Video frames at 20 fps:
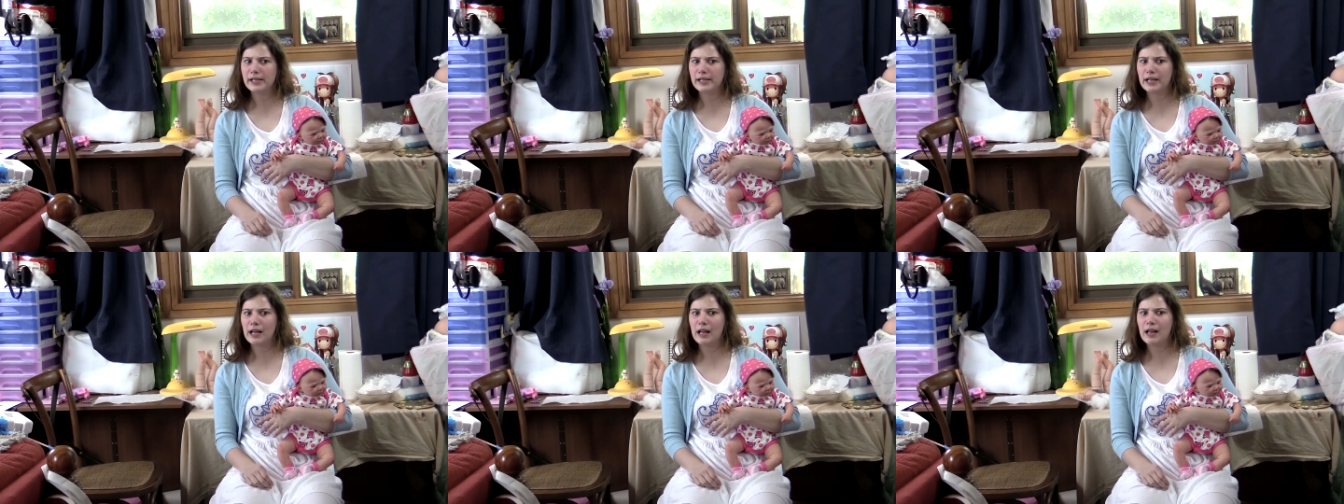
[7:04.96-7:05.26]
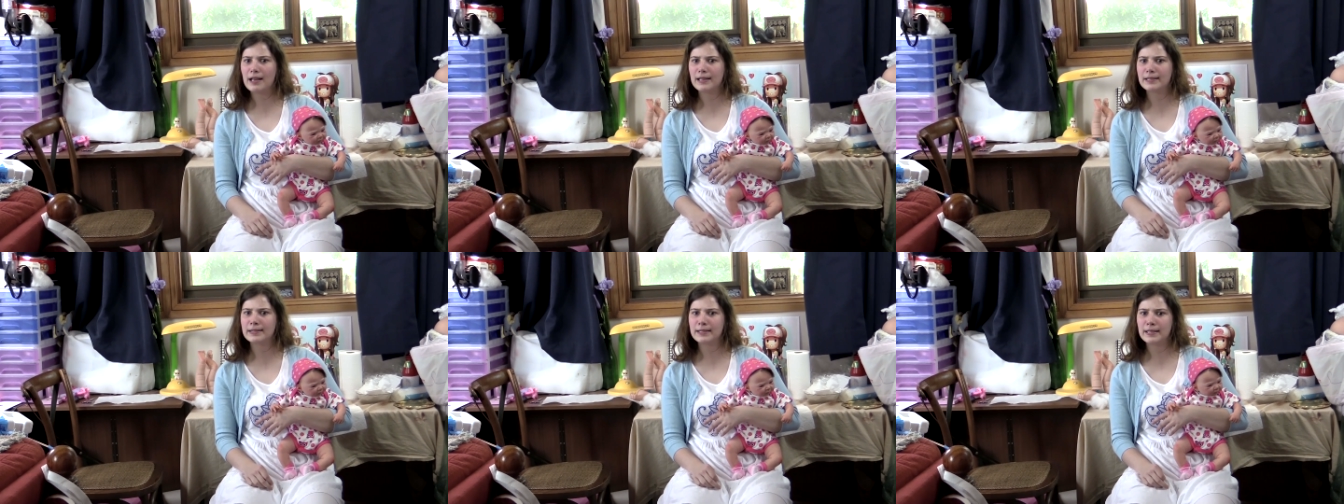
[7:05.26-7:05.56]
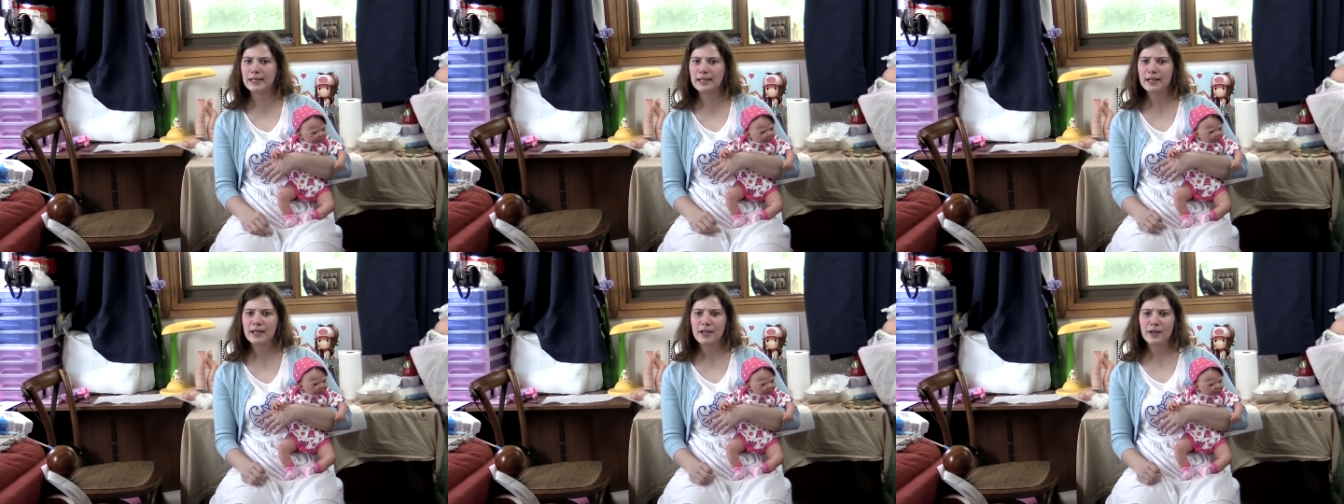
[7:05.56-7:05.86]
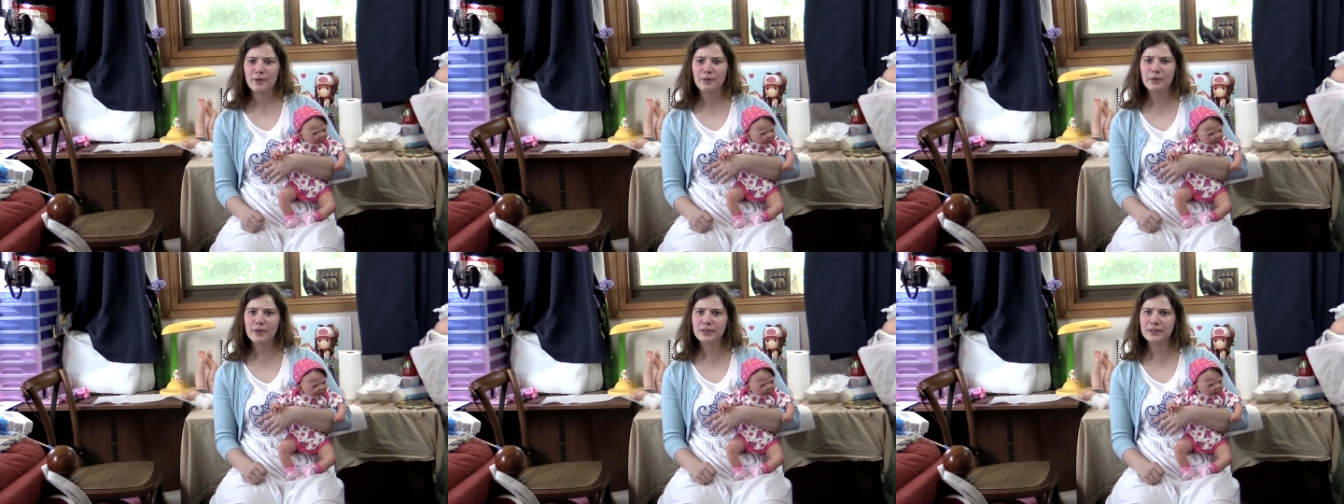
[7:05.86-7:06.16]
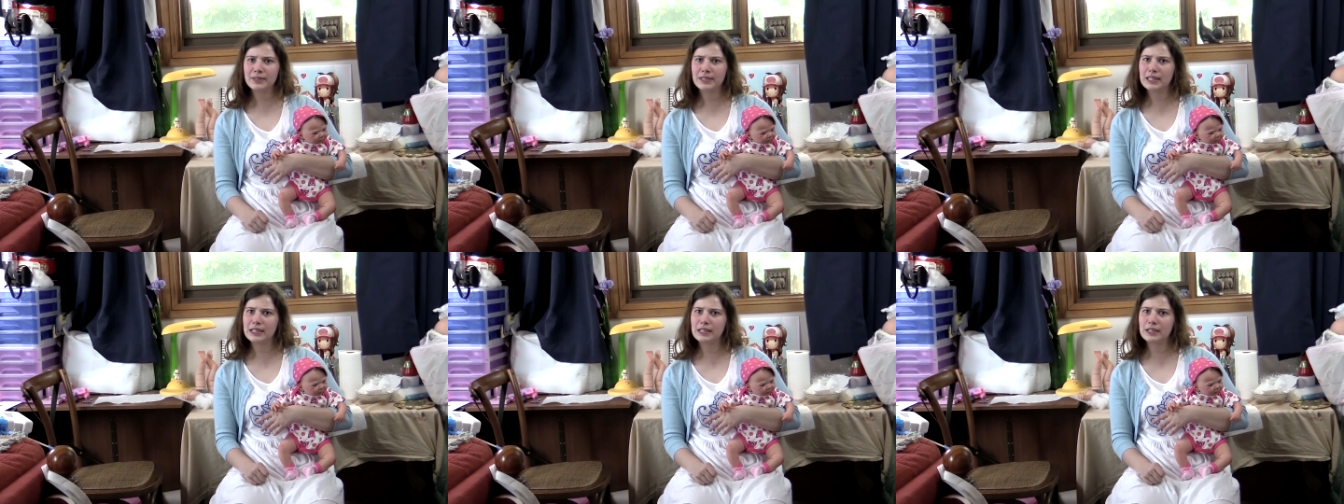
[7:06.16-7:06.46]
in a car seat?
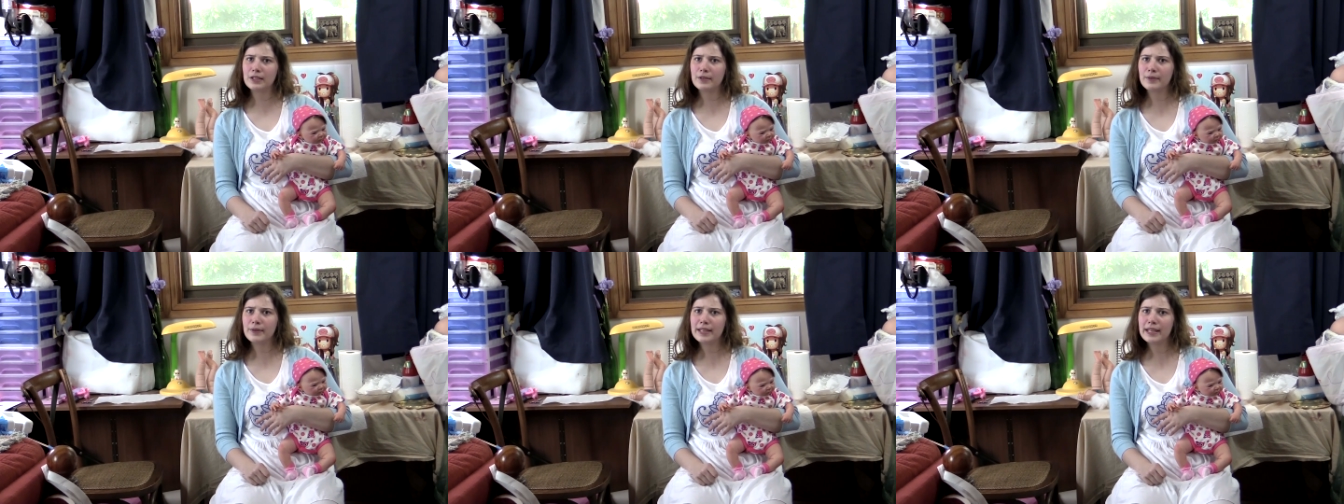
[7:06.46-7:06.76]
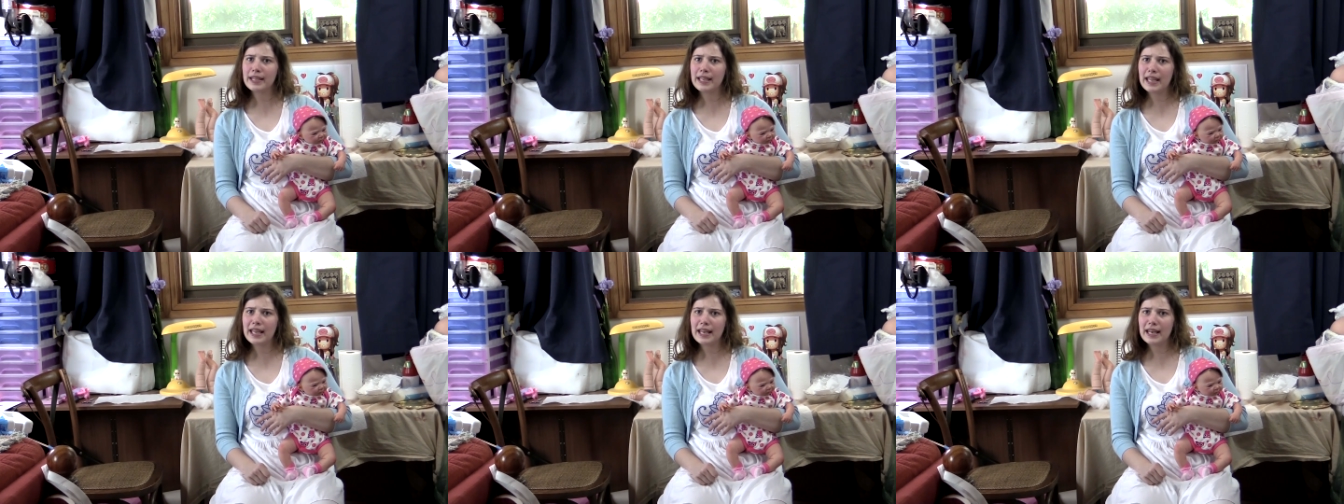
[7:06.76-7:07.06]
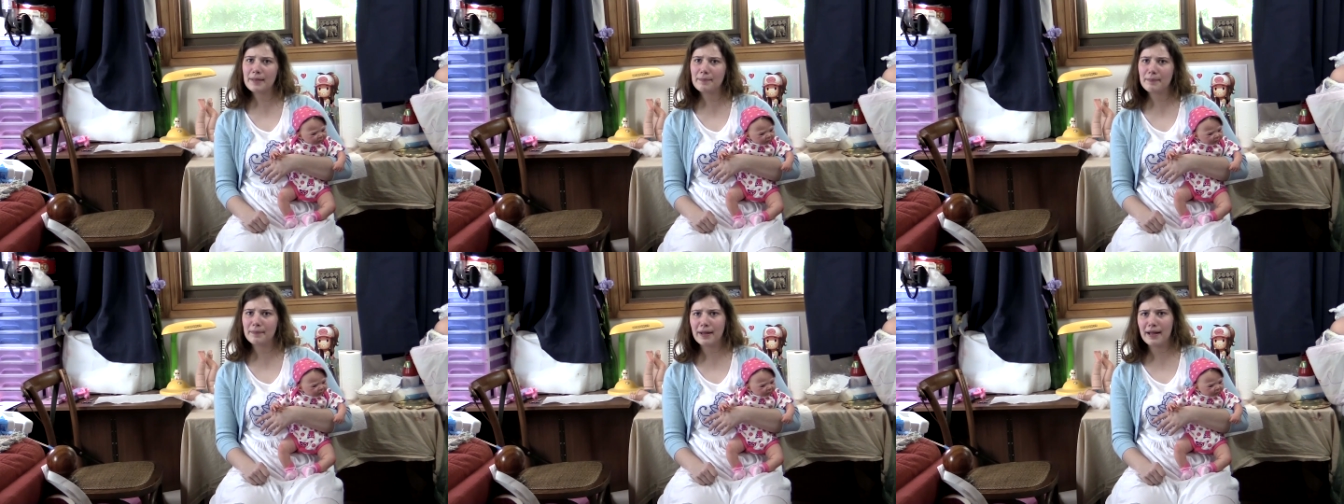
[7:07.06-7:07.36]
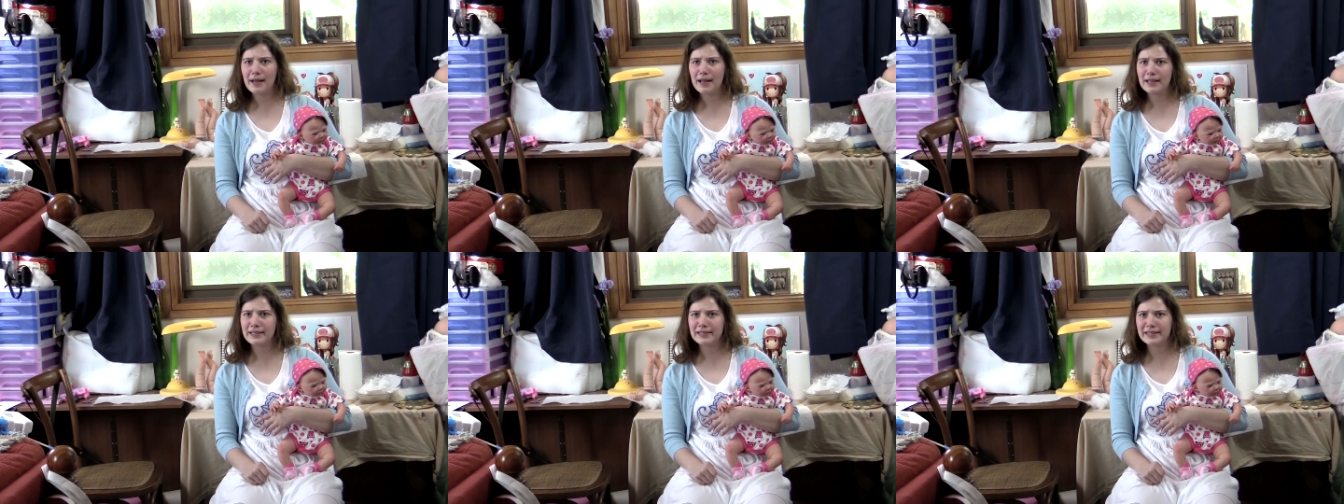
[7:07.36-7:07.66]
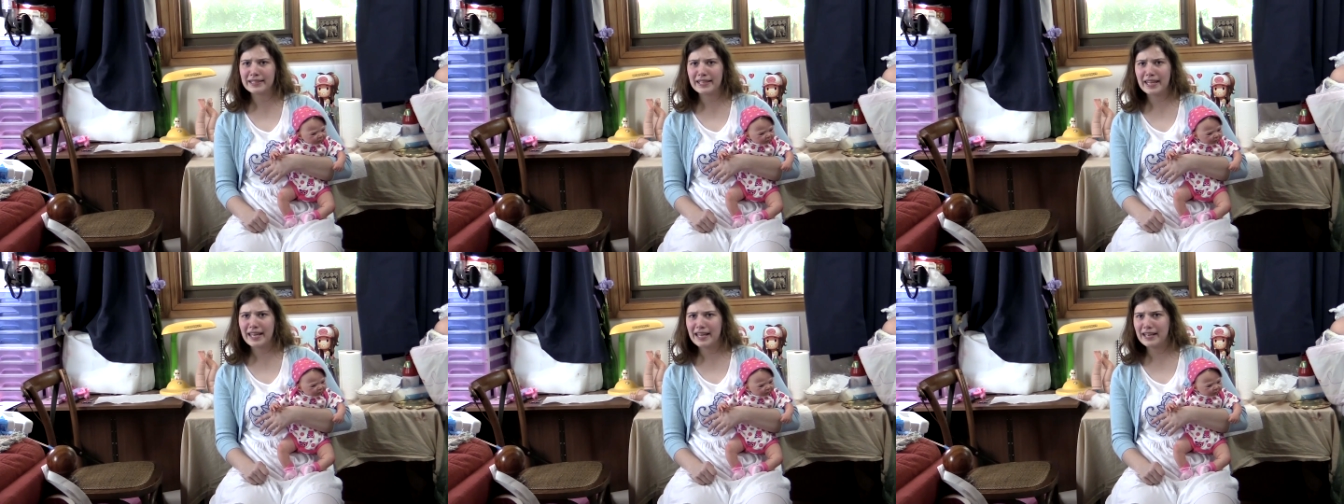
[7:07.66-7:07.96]
What's it doing in a
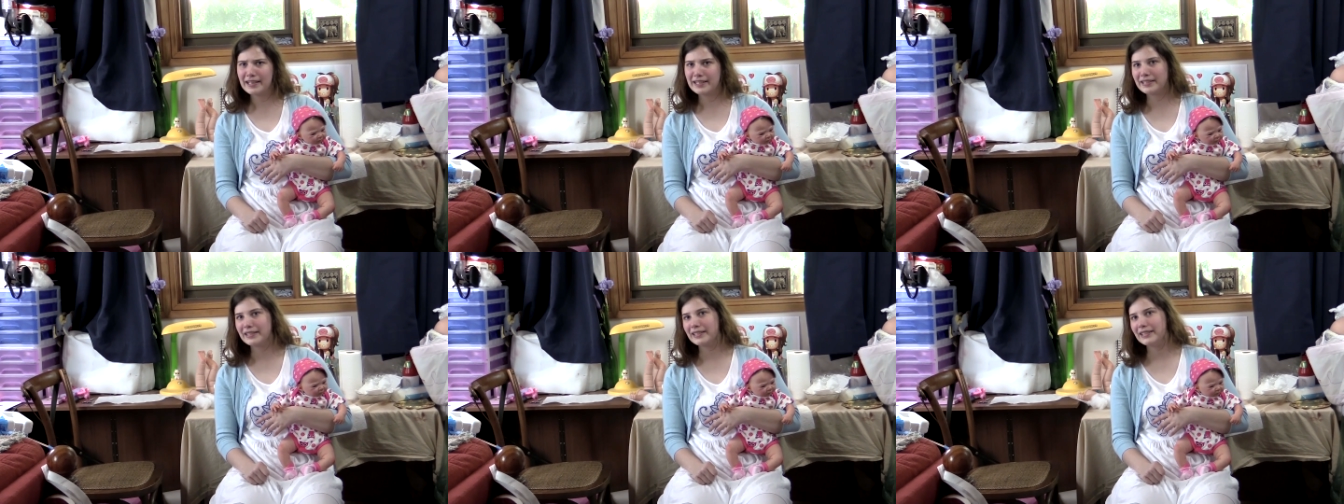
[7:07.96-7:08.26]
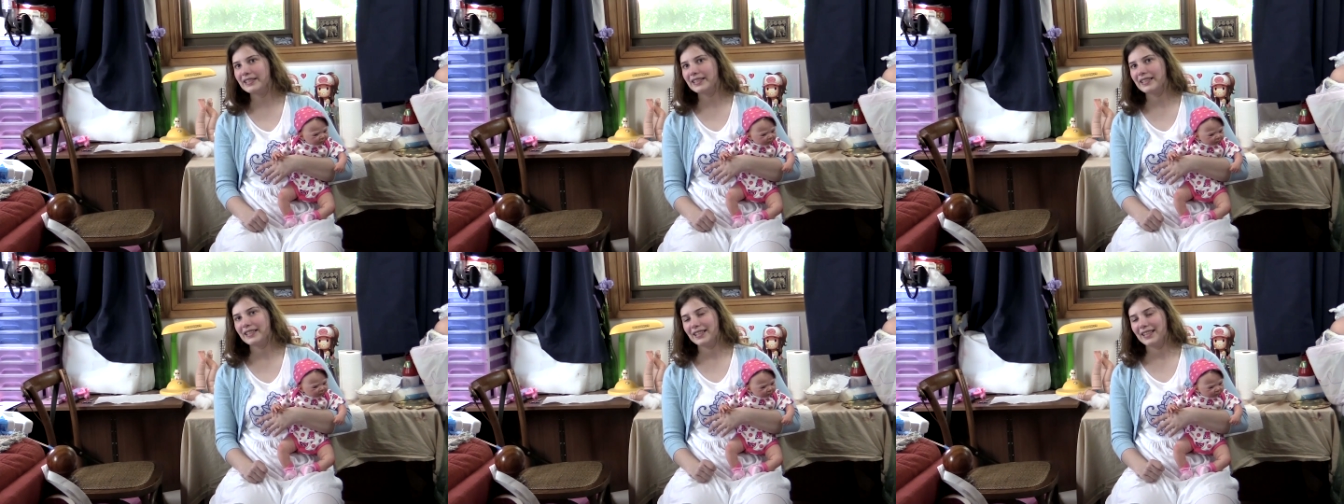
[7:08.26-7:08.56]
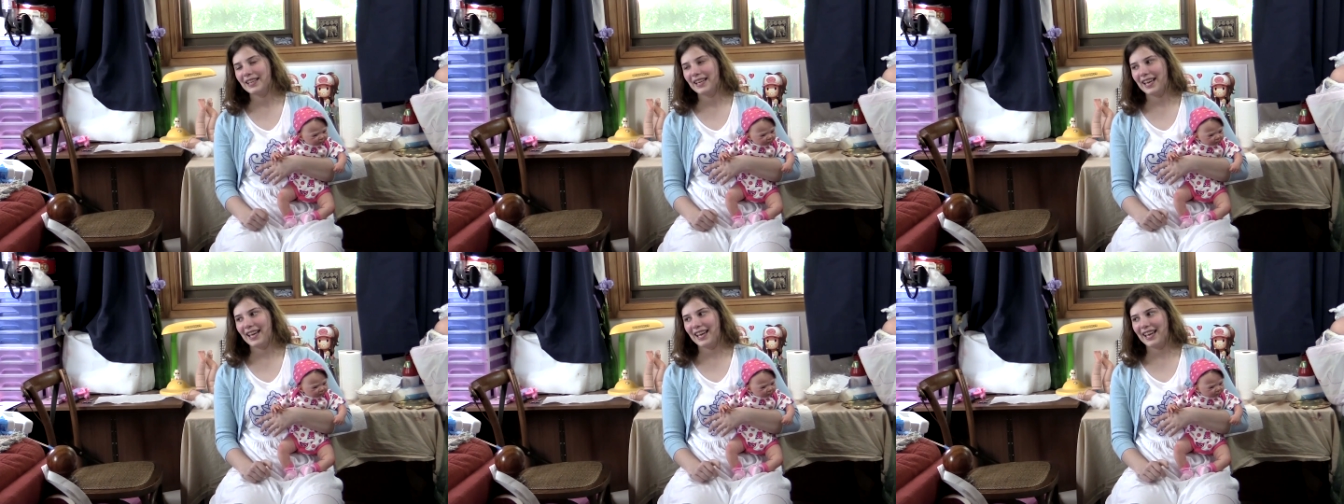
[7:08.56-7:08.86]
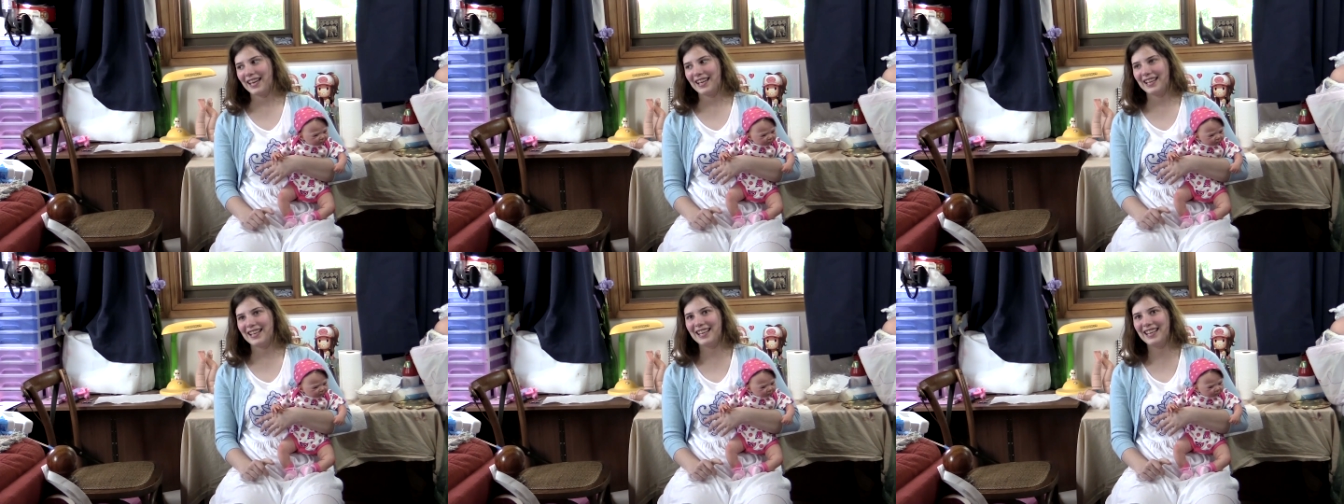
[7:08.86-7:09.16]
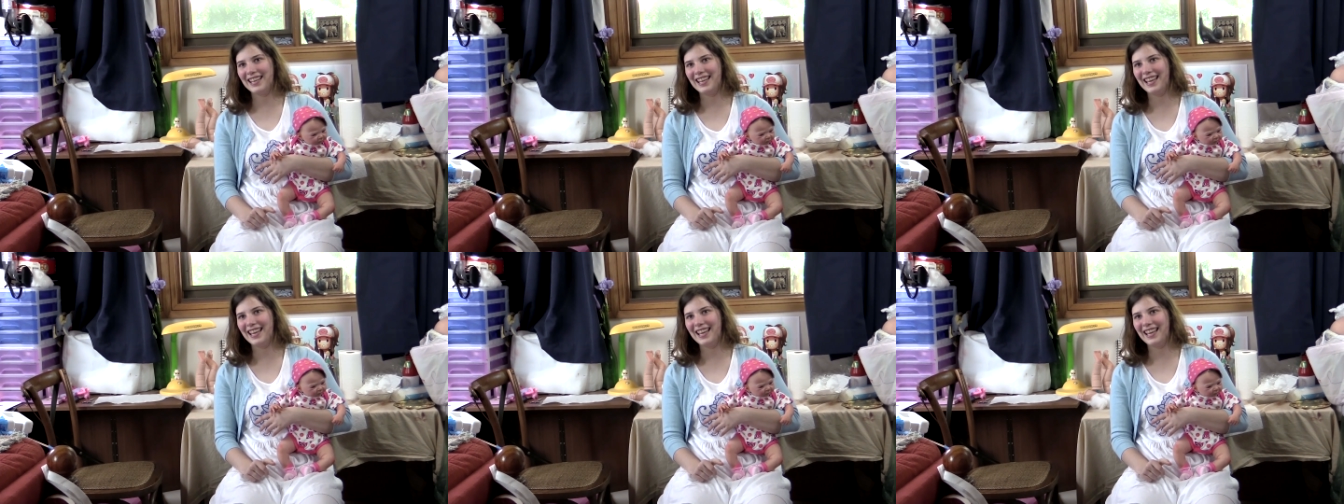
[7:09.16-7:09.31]
basket? And